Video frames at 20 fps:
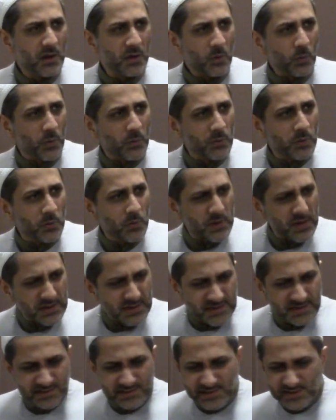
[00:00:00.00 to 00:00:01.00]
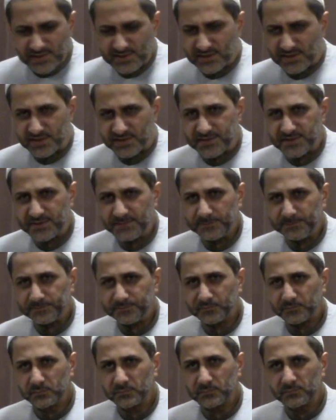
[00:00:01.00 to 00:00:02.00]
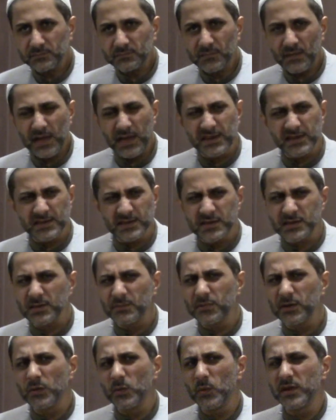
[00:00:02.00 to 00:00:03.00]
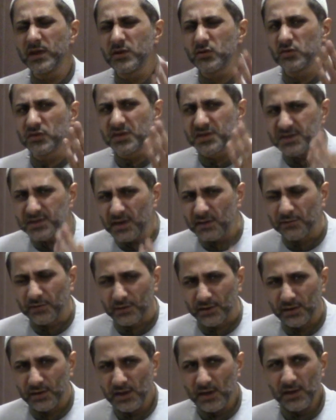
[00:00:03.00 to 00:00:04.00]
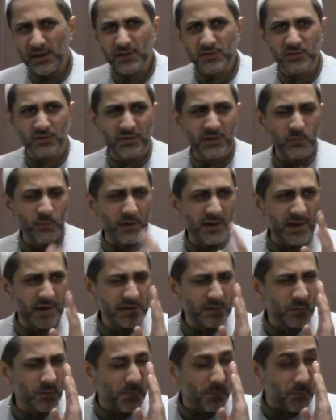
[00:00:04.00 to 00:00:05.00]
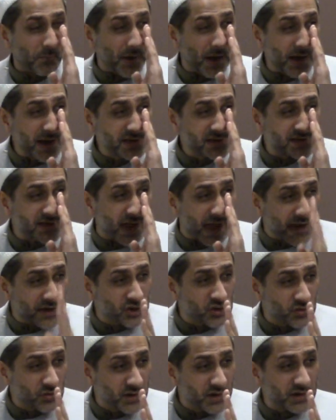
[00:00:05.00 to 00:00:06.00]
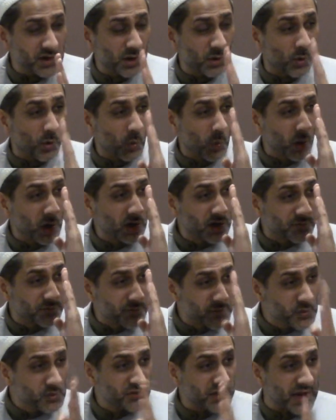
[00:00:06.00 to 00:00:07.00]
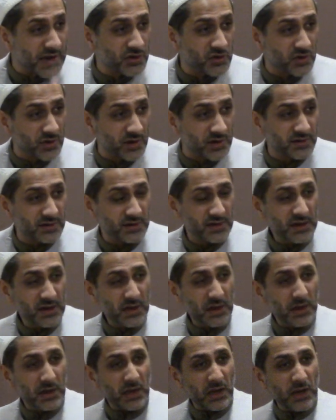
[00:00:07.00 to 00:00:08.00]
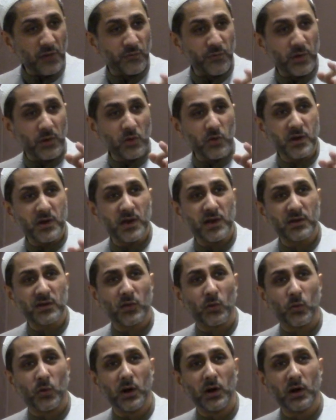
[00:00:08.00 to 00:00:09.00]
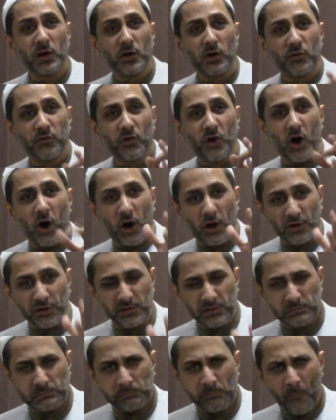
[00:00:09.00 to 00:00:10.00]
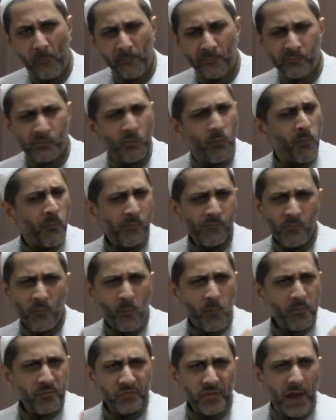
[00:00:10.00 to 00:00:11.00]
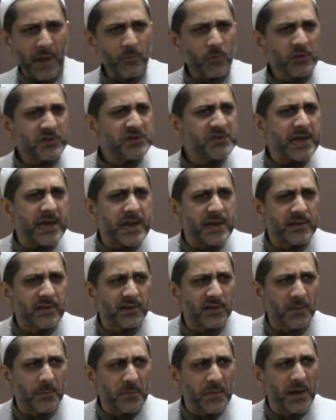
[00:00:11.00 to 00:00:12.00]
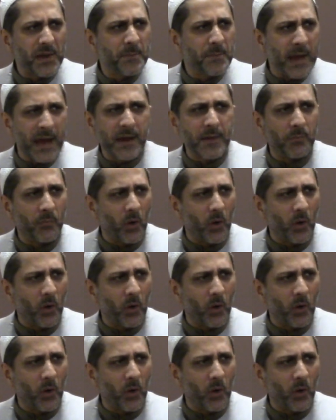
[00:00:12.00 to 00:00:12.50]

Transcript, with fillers: When we look at existence, and this is something we need to discover so that we get our minds accurate and our worldviews accurate. If we look at the world of God, I'm not saying that the Big Bang